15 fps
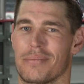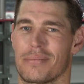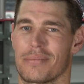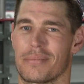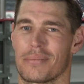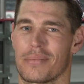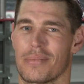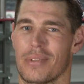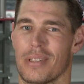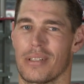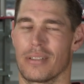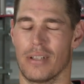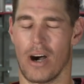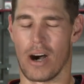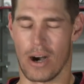anything like that?
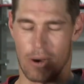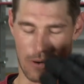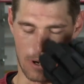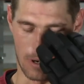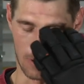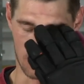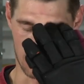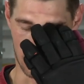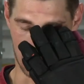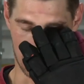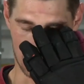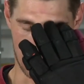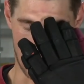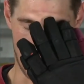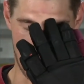No, no, no.
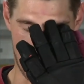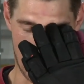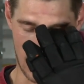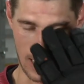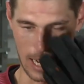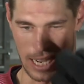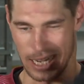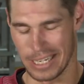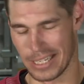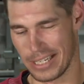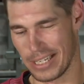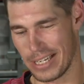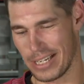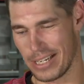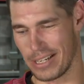Uh,
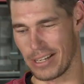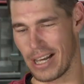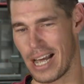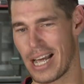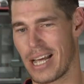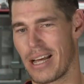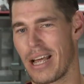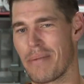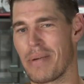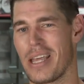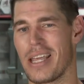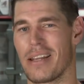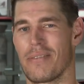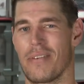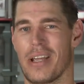uh, I
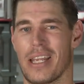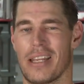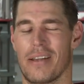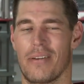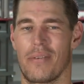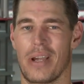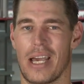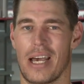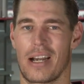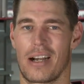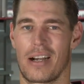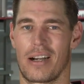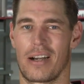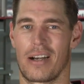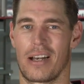mean, we, we had
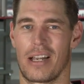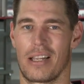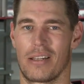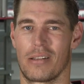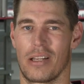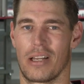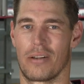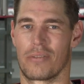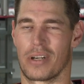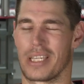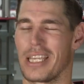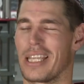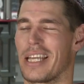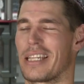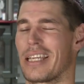our uh, little
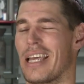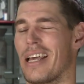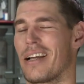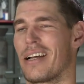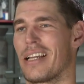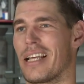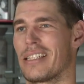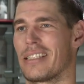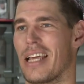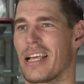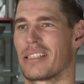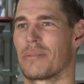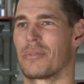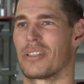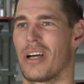rookie get together and they
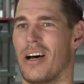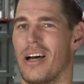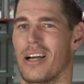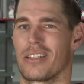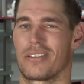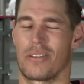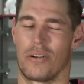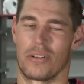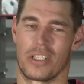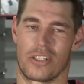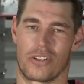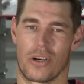sang some songs, told a